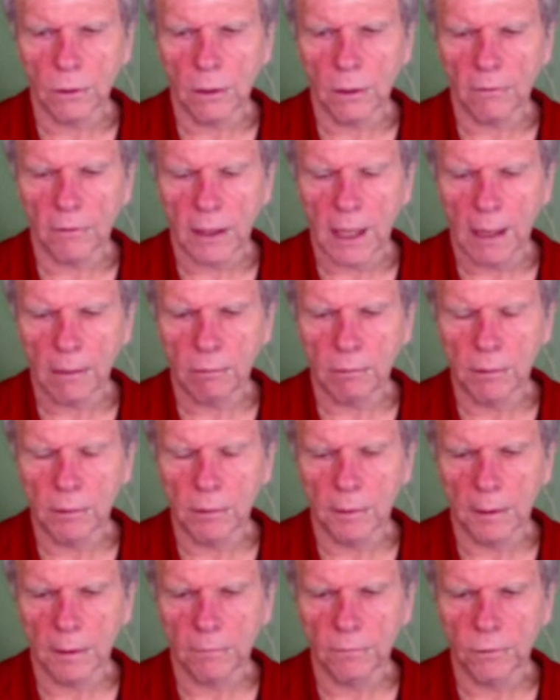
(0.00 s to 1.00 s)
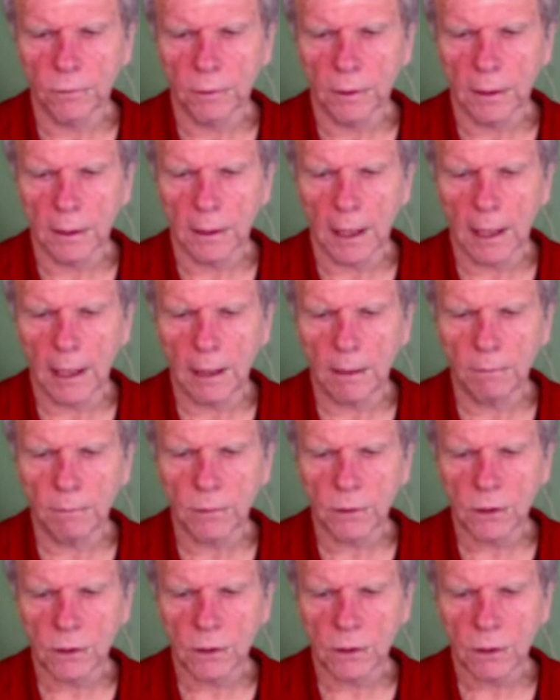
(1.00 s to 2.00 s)
have the capability of doing
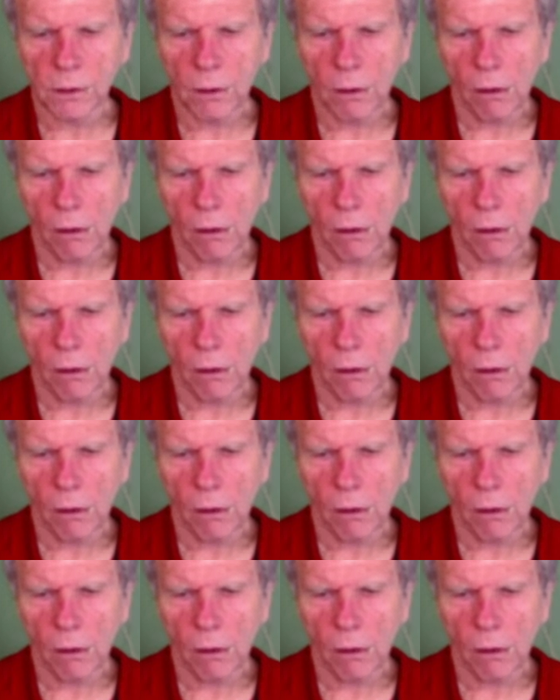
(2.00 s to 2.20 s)
games,